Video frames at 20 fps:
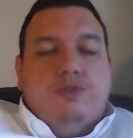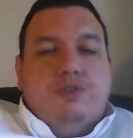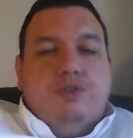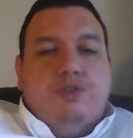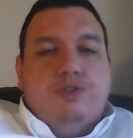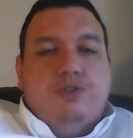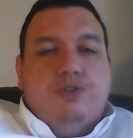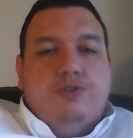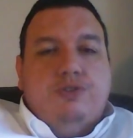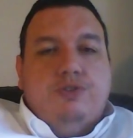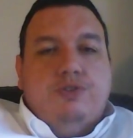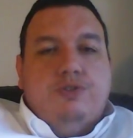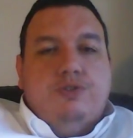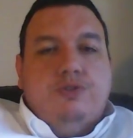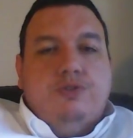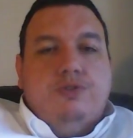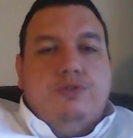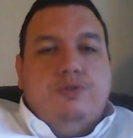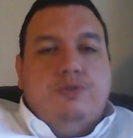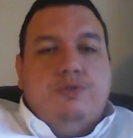
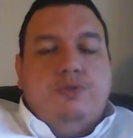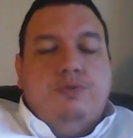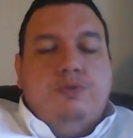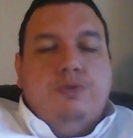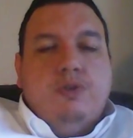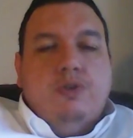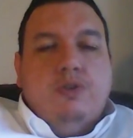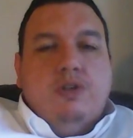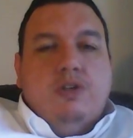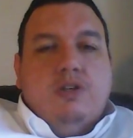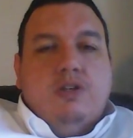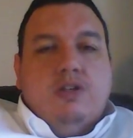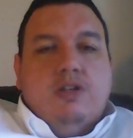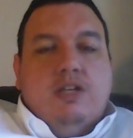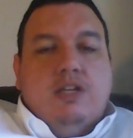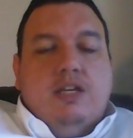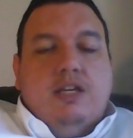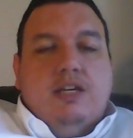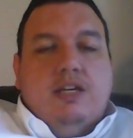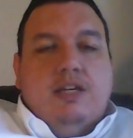to
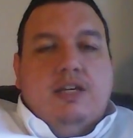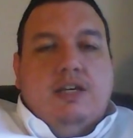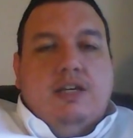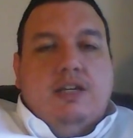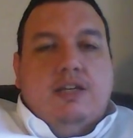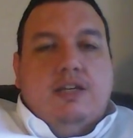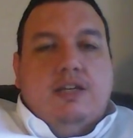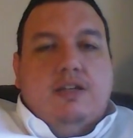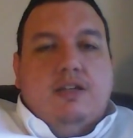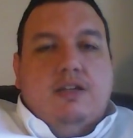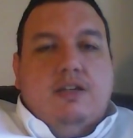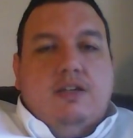get